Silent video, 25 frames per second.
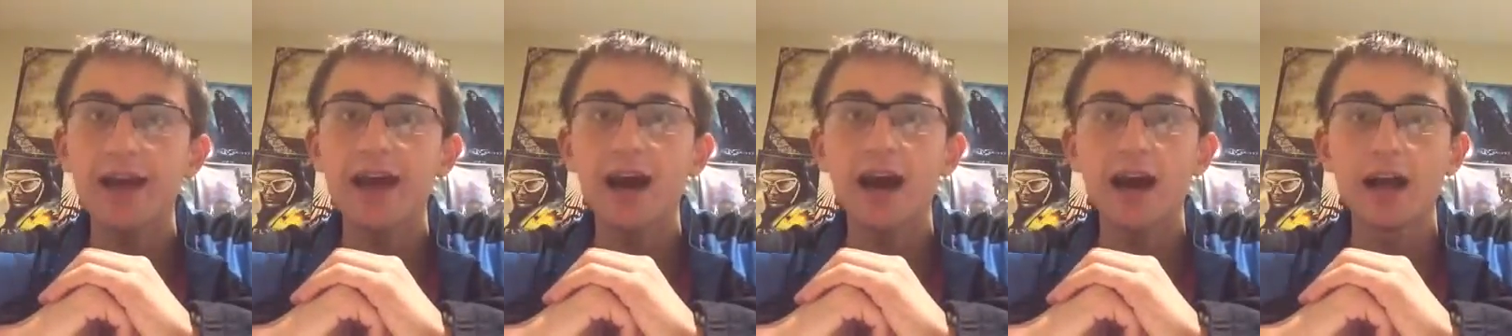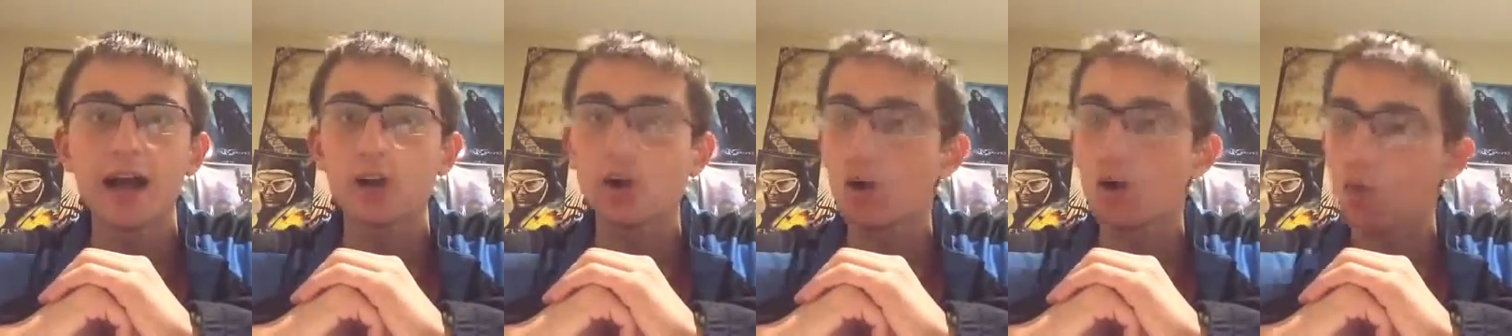
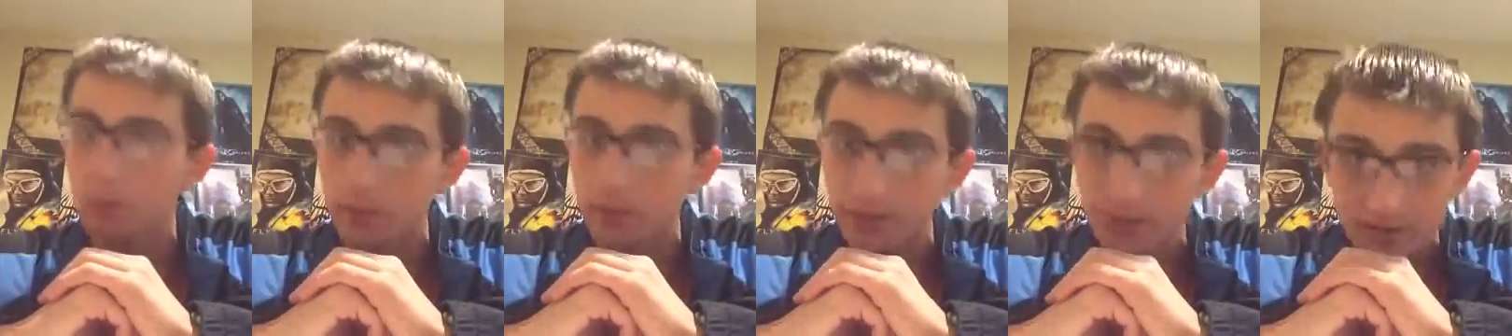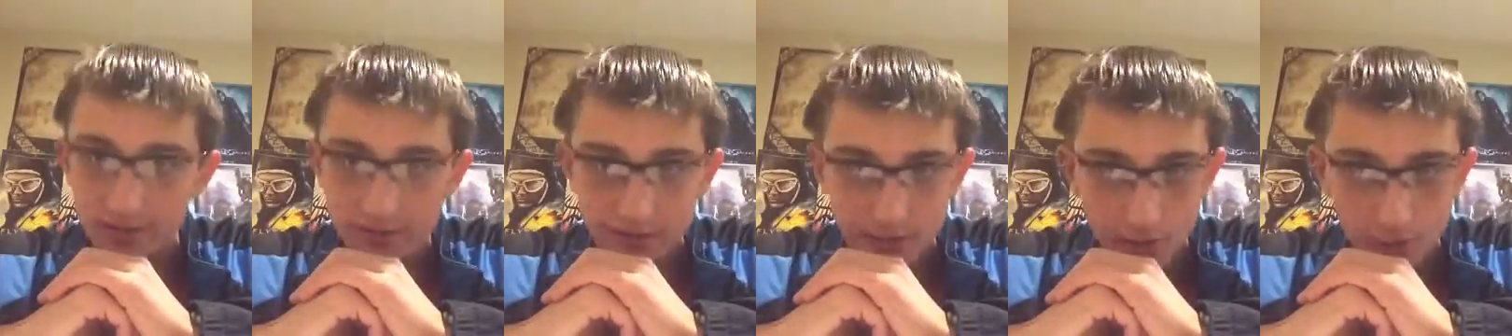I hope it
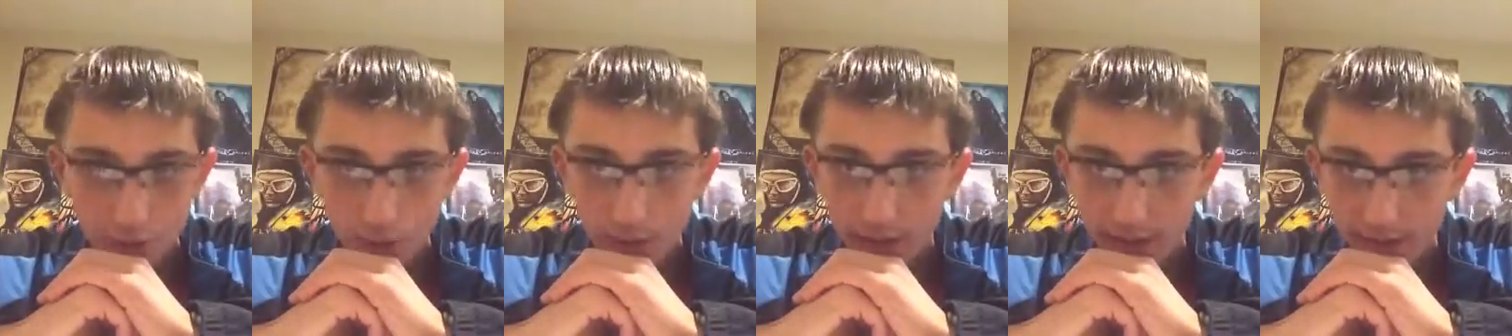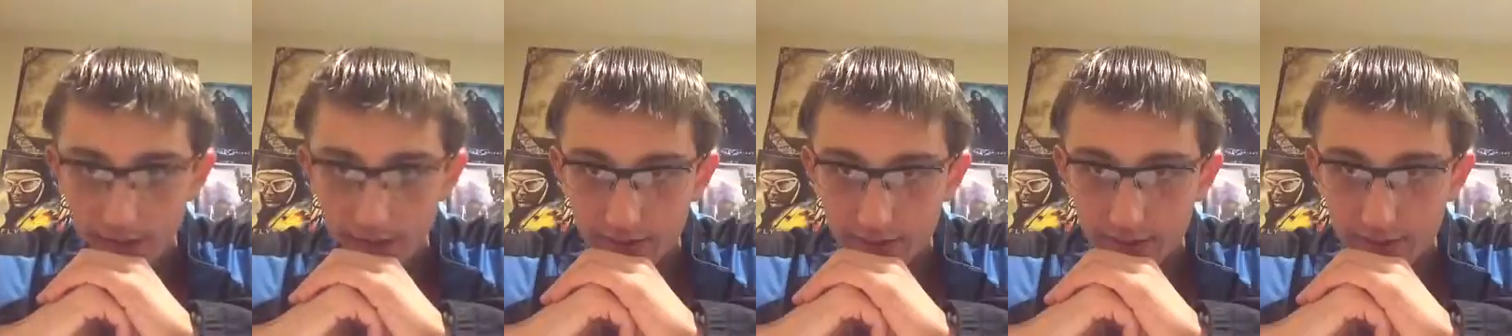doesn't go
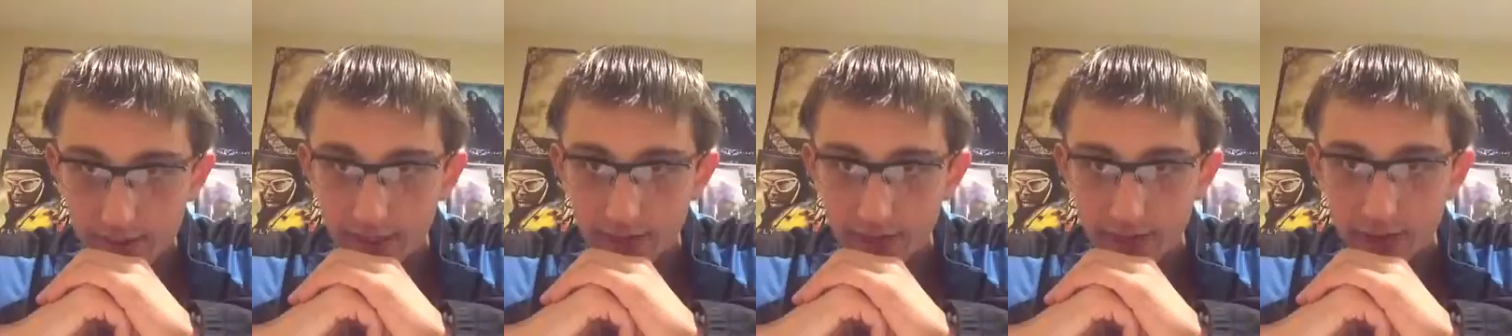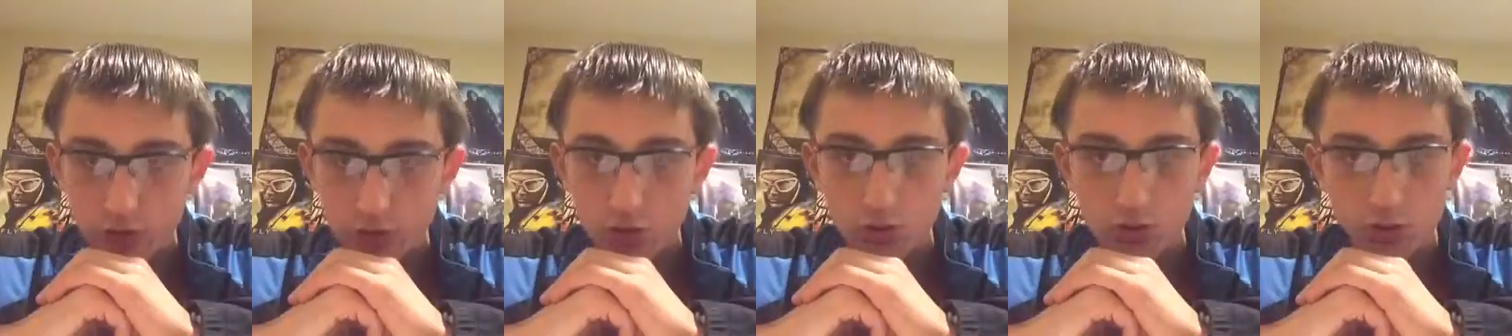anything
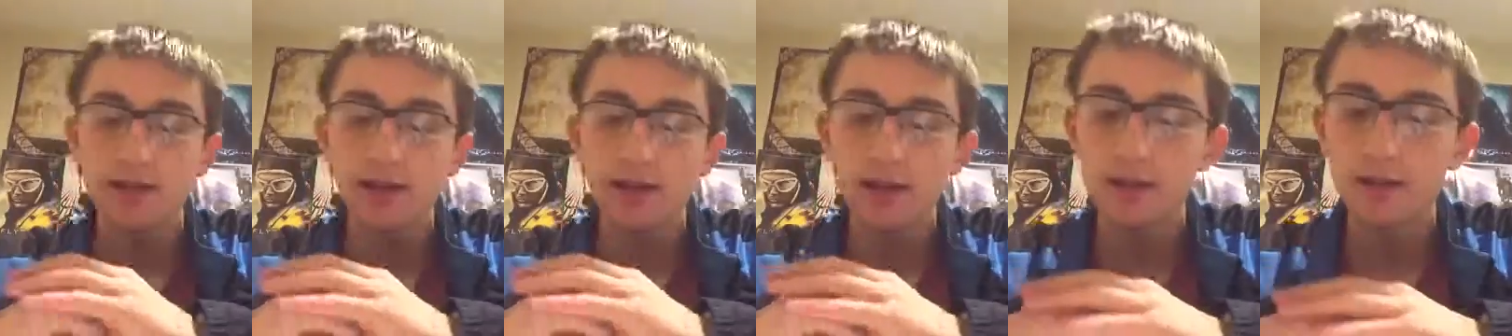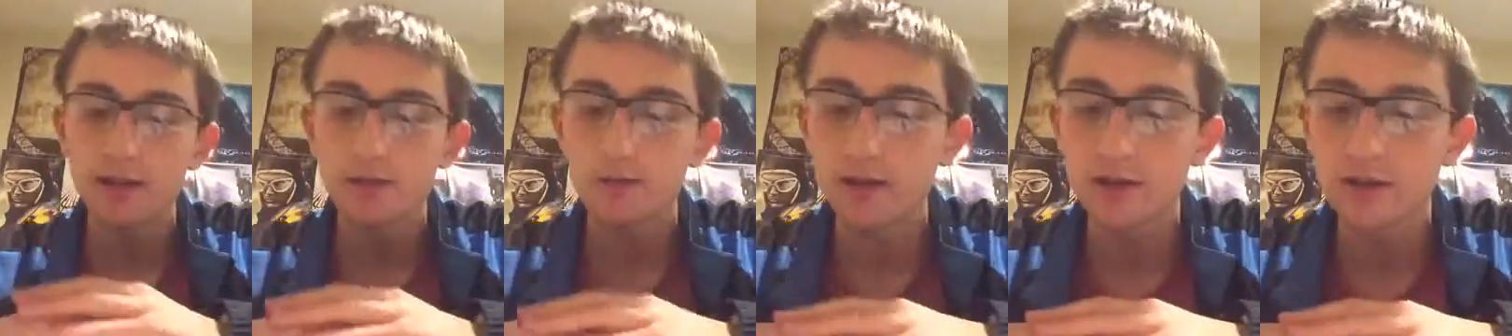like two.
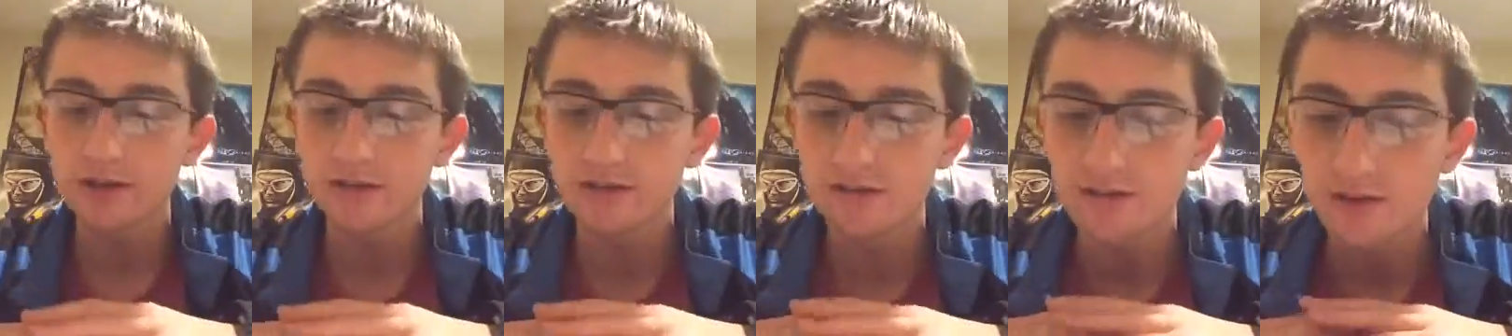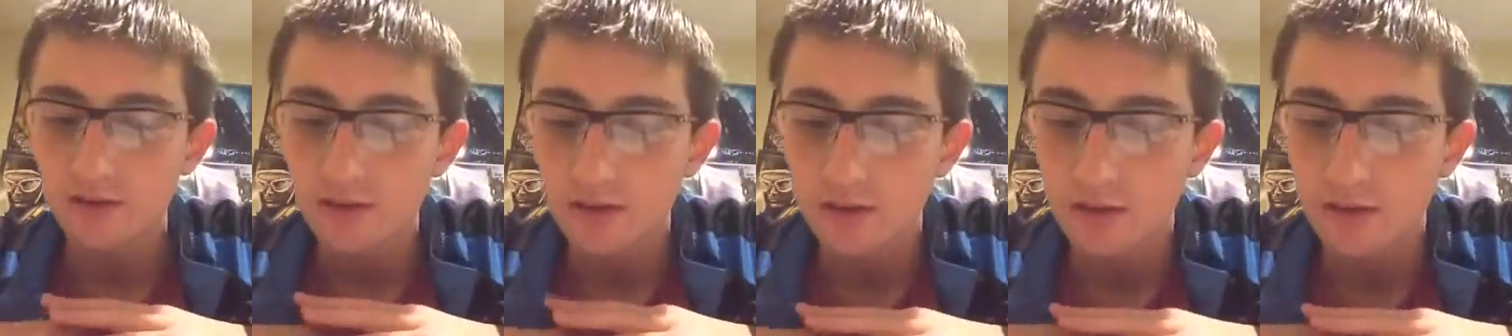
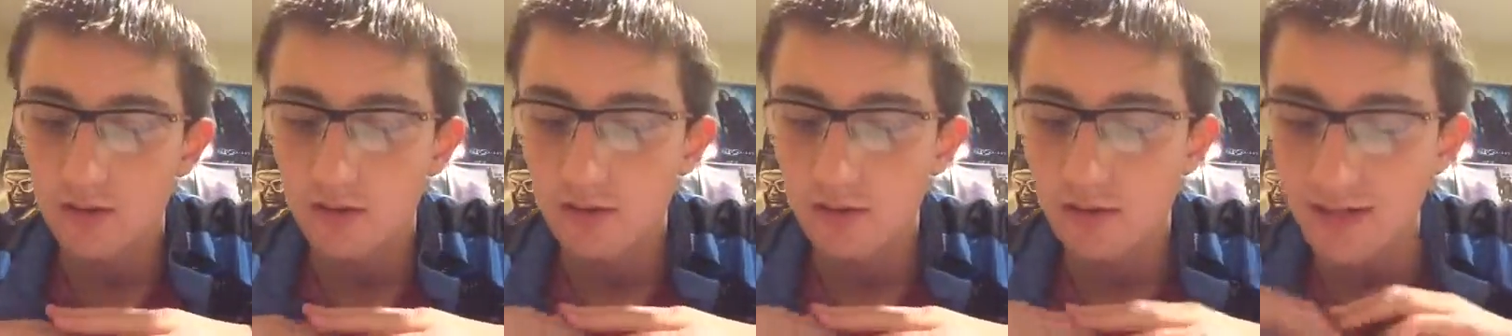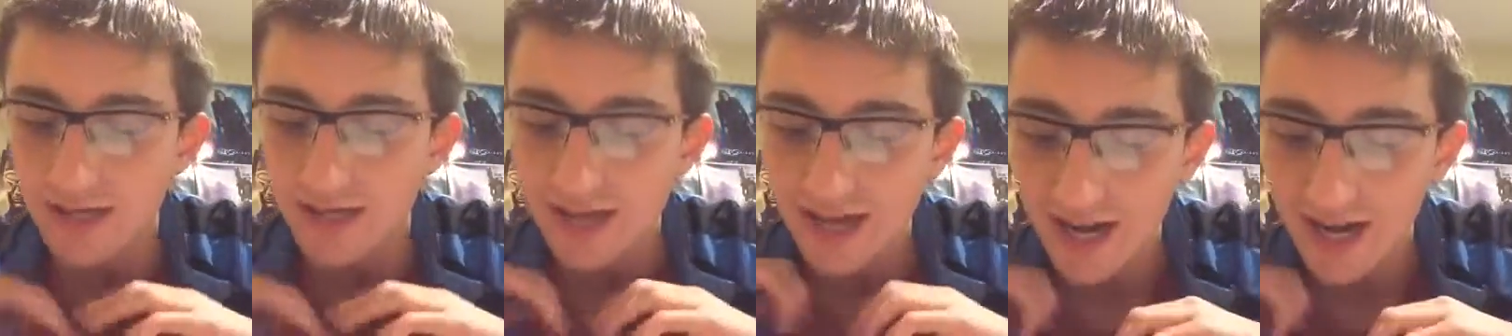Anyways,
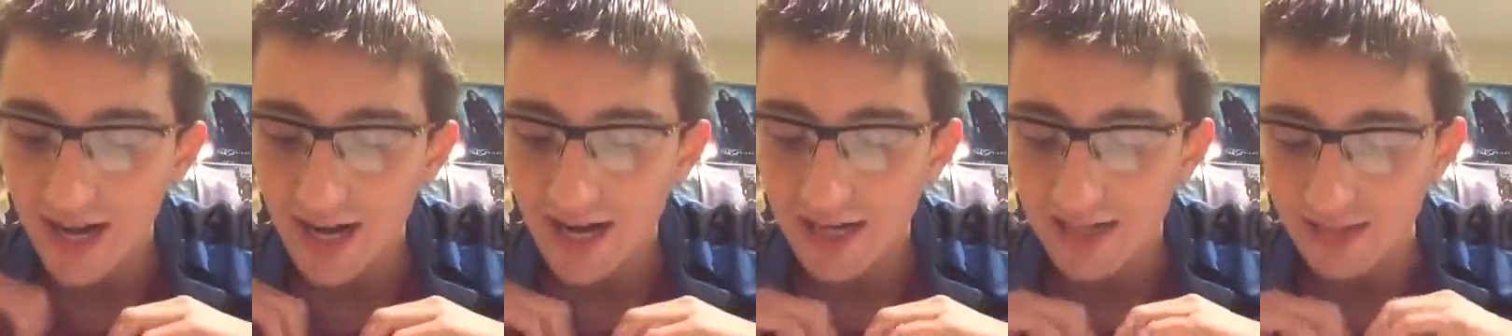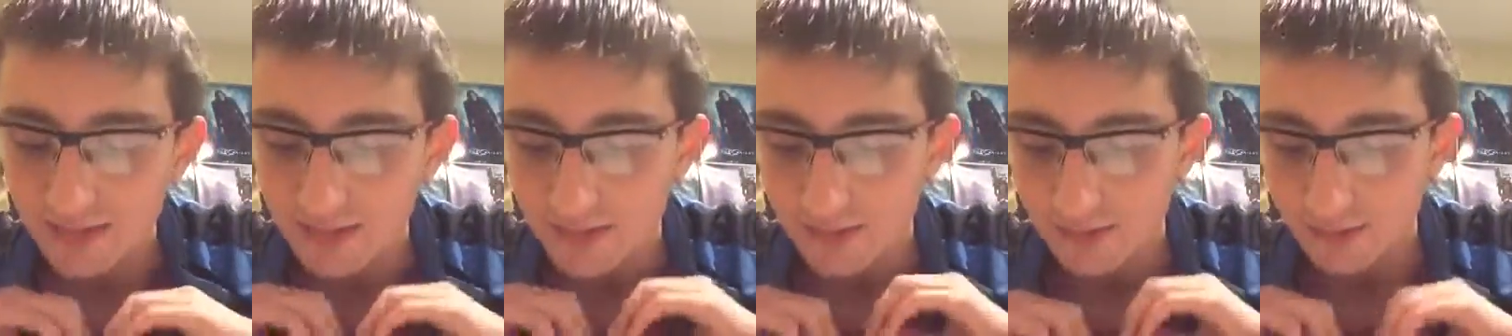
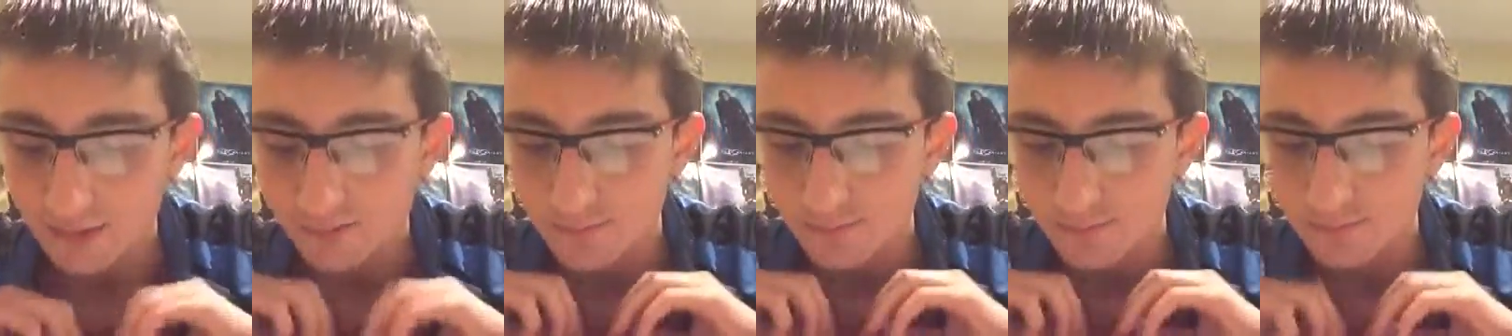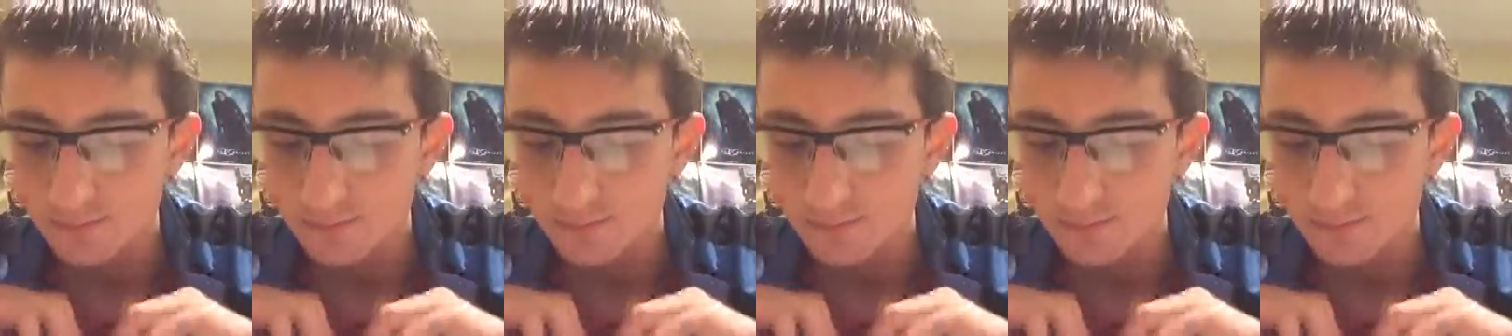cons